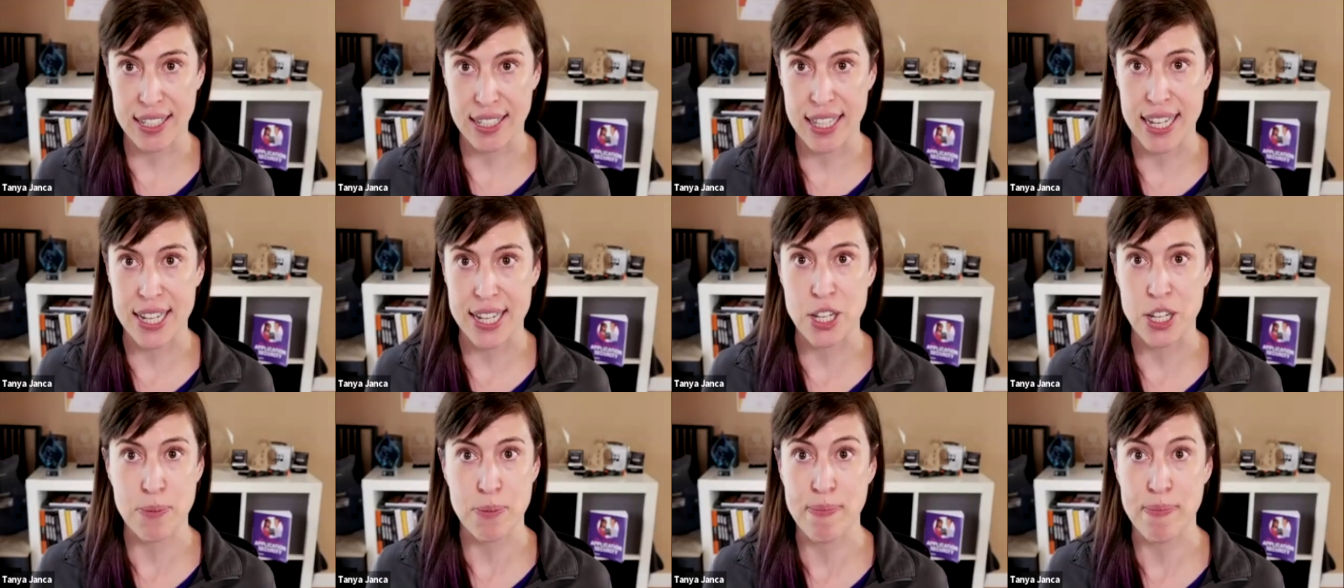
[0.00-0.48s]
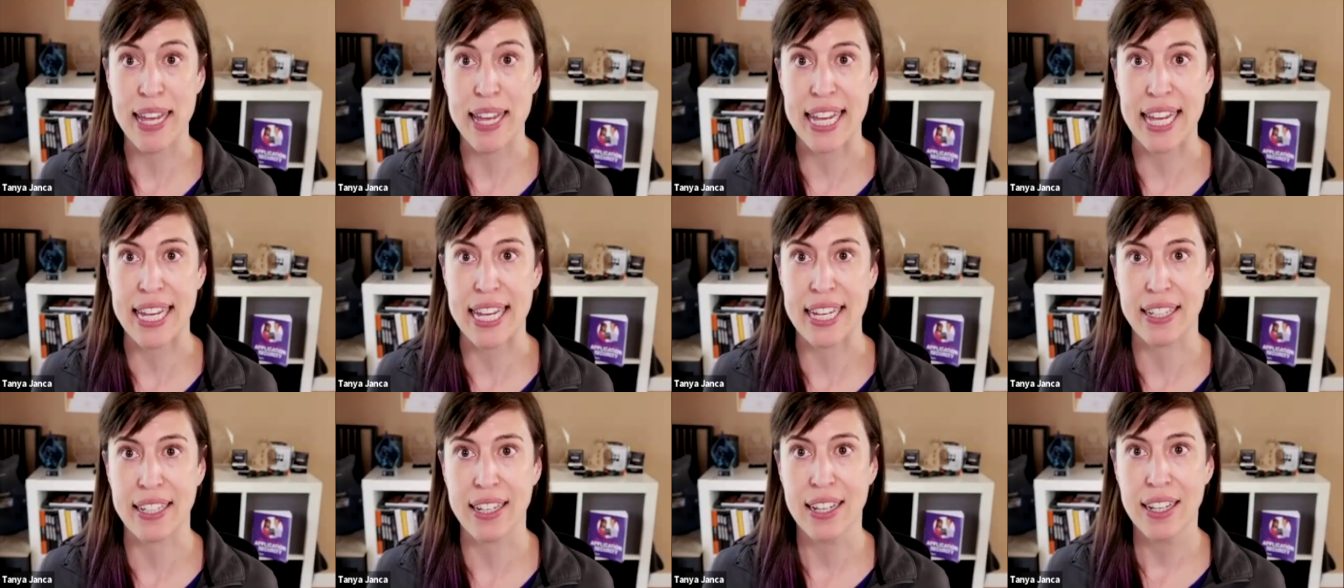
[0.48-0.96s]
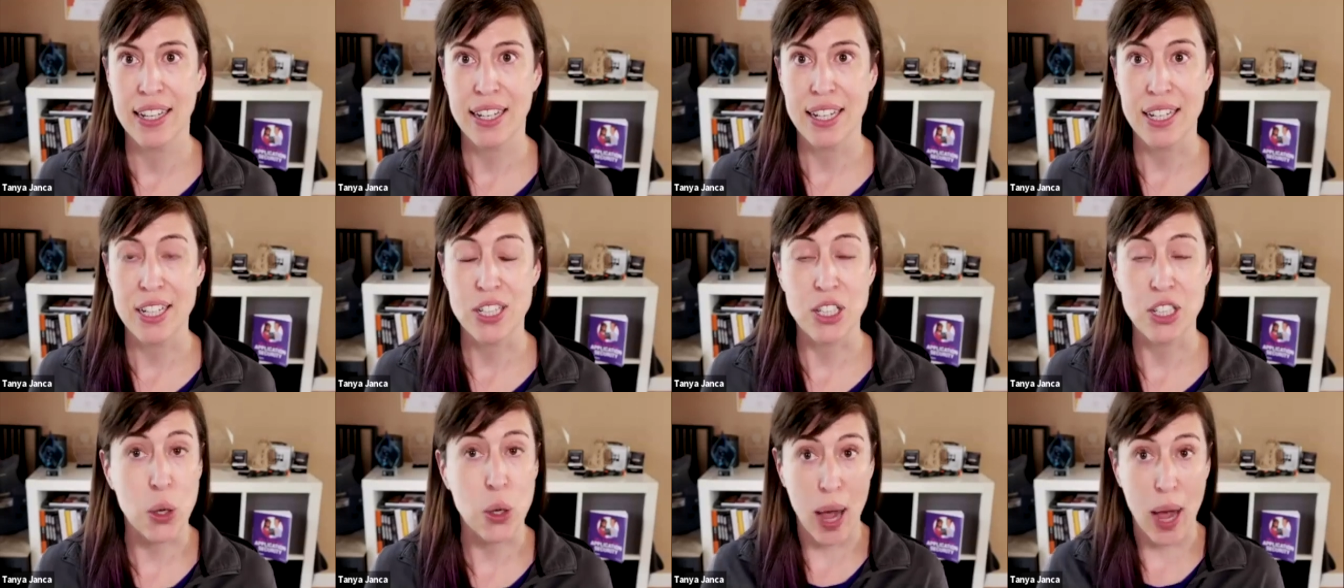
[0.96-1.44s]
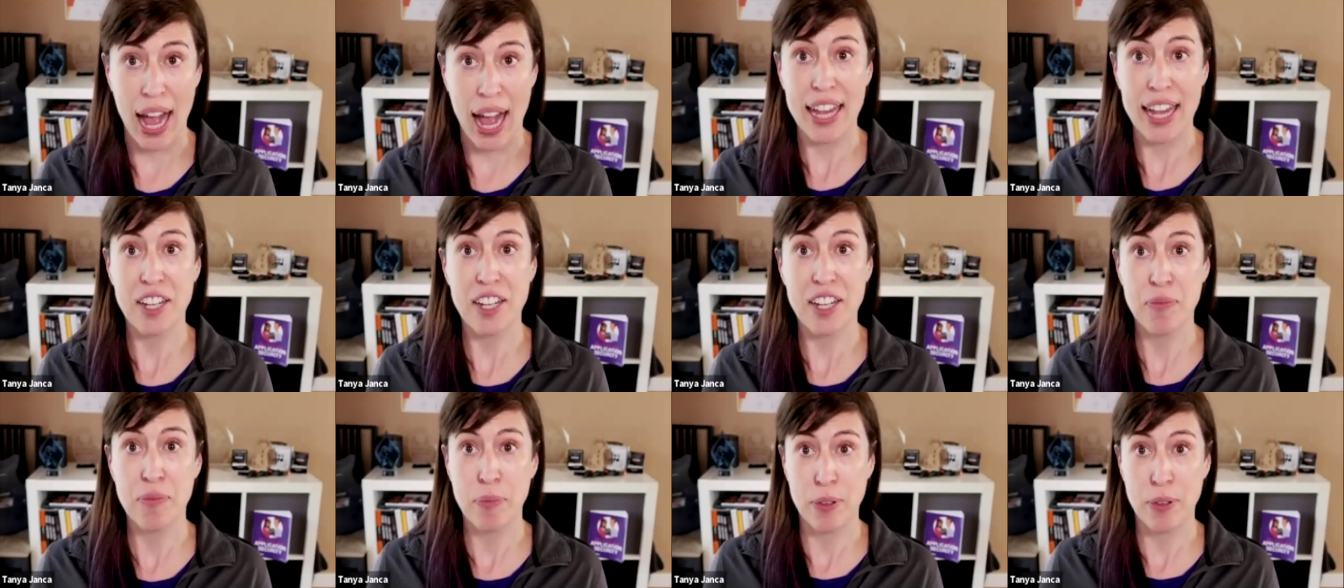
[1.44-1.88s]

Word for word: that you make so I have mm-hmm.